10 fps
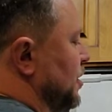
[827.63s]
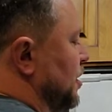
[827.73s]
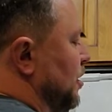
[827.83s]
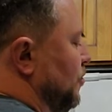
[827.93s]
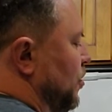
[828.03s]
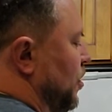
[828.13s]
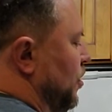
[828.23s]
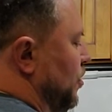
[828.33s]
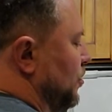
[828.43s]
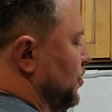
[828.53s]
of
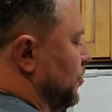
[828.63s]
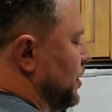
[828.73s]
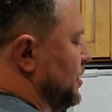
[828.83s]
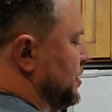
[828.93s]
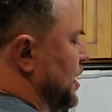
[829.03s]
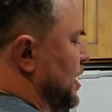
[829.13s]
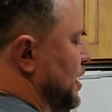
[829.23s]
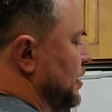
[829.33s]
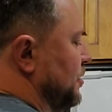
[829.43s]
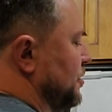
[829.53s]
all three
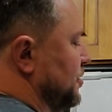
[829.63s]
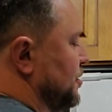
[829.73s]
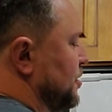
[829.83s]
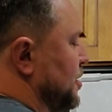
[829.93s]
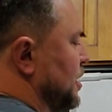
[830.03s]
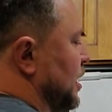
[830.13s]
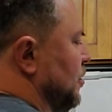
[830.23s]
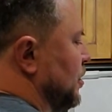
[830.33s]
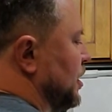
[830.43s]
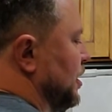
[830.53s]
sides. I
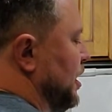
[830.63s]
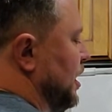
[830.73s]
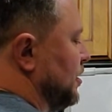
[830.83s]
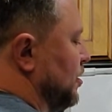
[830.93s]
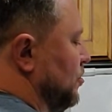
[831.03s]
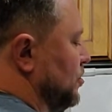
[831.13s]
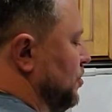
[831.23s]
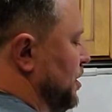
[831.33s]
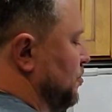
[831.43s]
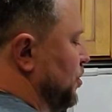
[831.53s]
would connect those
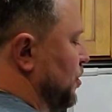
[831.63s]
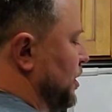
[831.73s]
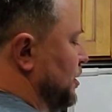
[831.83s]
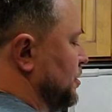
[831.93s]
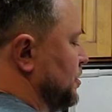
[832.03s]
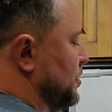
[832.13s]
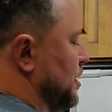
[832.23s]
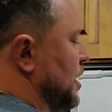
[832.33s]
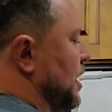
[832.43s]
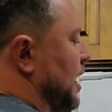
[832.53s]
midpoints,
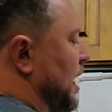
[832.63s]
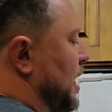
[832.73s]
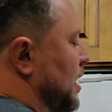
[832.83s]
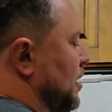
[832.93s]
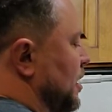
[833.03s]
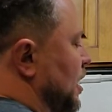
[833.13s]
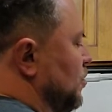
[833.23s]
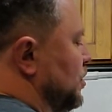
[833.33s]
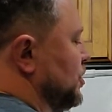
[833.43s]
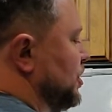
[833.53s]
and I
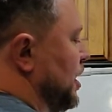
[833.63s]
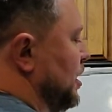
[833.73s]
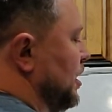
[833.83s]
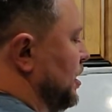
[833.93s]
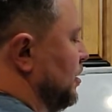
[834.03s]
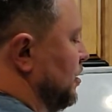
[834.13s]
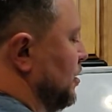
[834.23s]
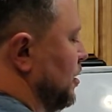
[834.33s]
would shade in